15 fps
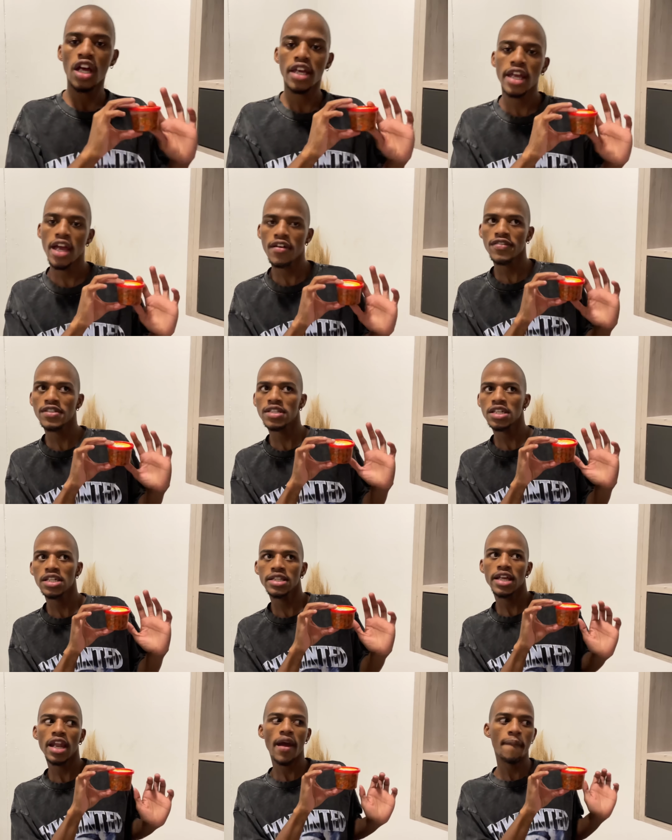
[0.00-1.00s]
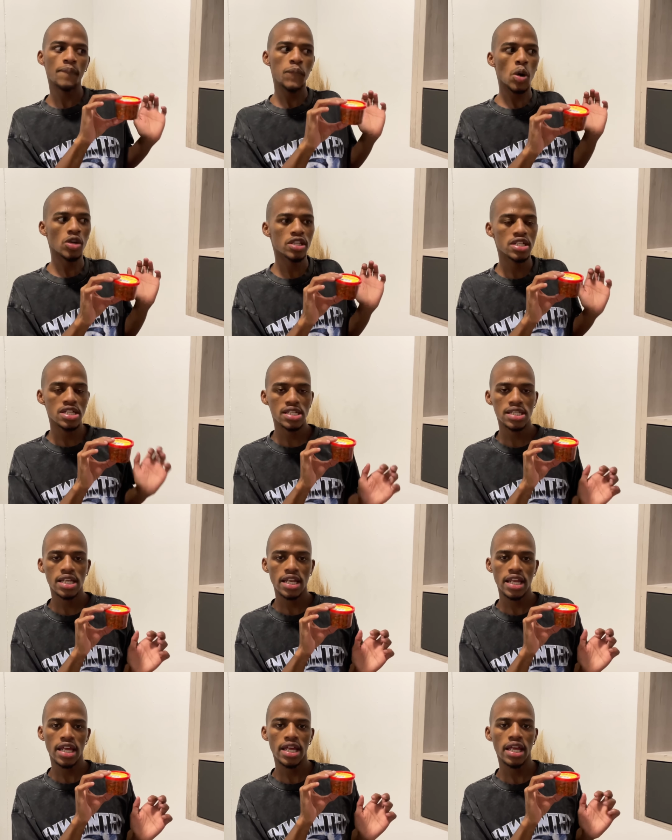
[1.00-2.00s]
KFC that I bought
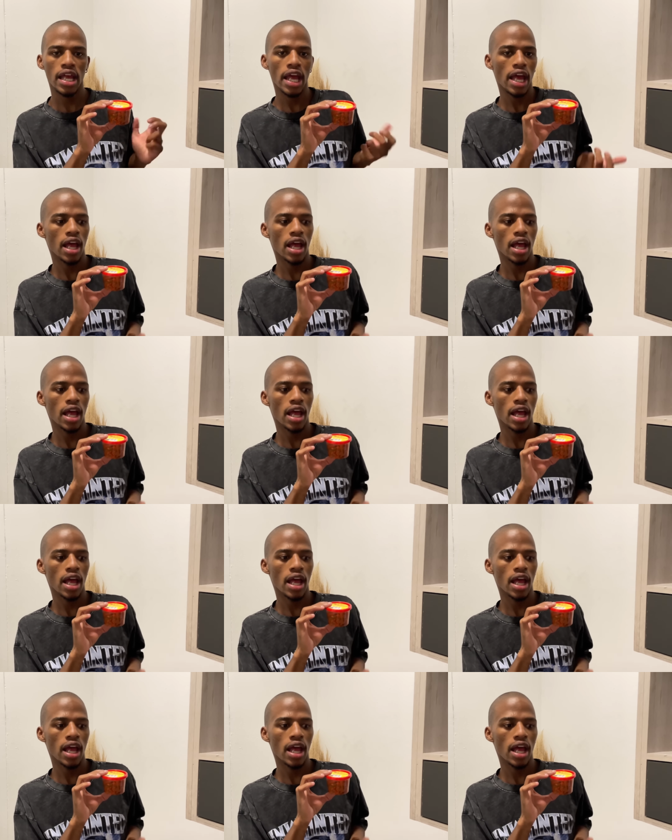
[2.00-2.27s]
yesterday,